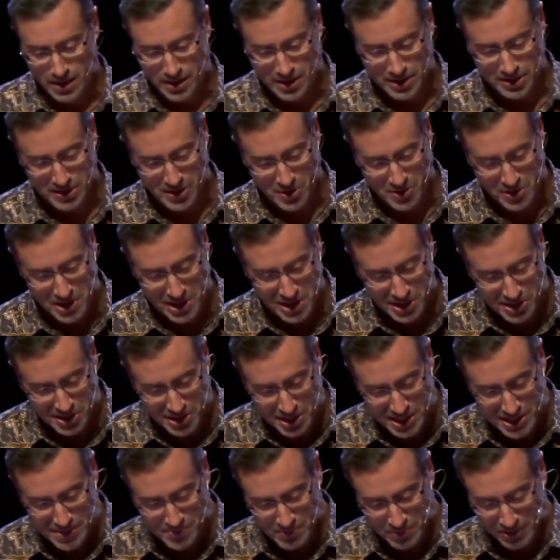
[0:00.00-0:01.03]
So he's
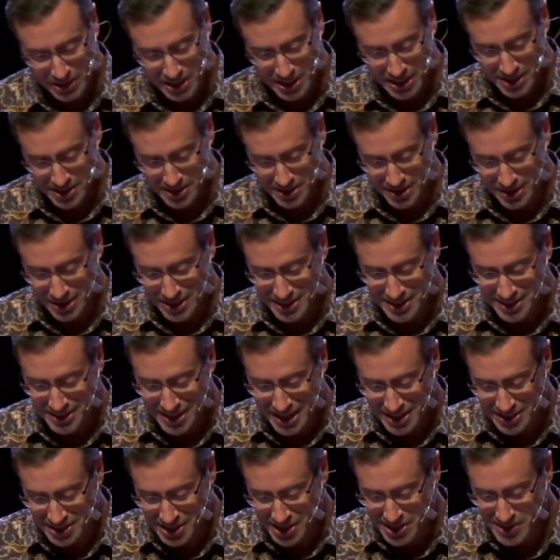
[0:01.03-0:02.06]
displeased, and he
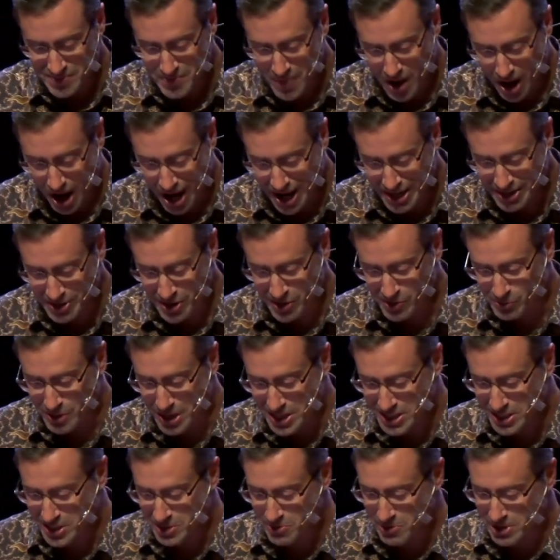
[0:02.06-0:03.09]
sets his mind on
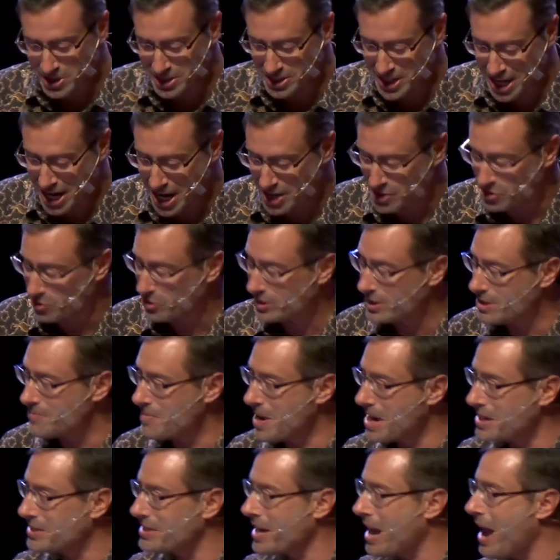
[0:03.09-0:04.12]
rescuing Daniel, and he
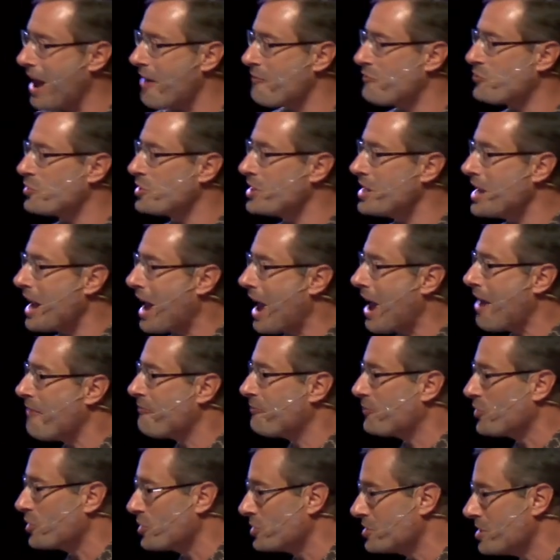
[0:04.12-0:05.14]
makes every
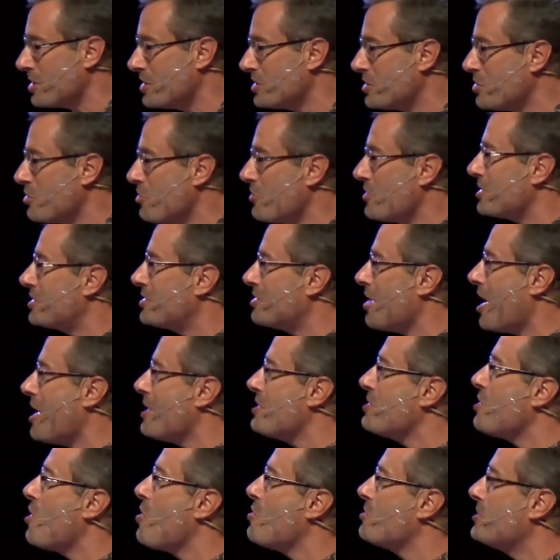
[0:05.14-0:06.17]
effort until the sun
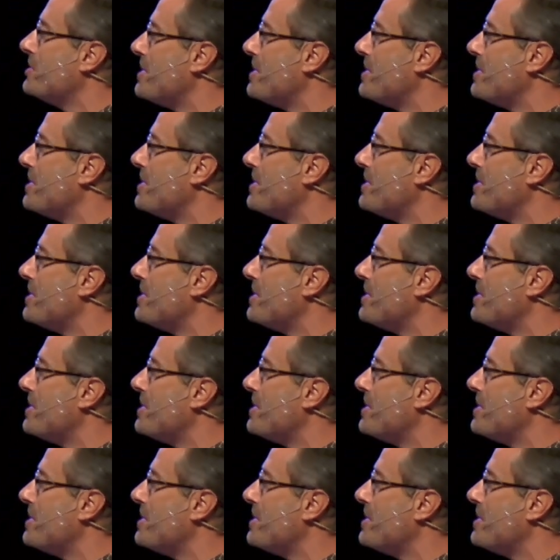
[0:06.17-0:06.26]
goes